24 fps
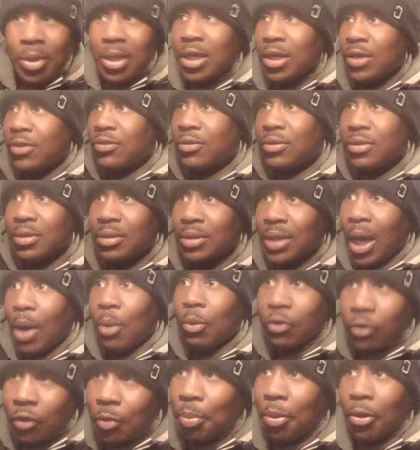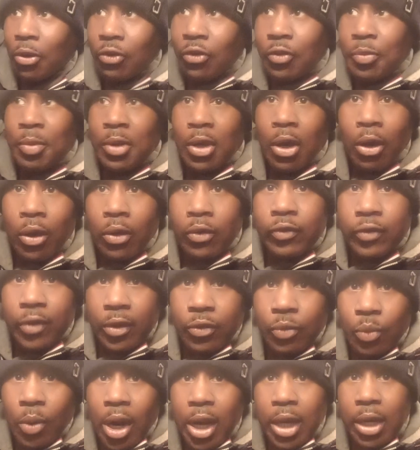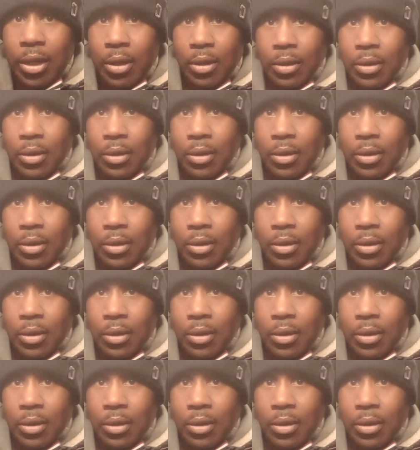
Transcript: because that was supposed to be all six right.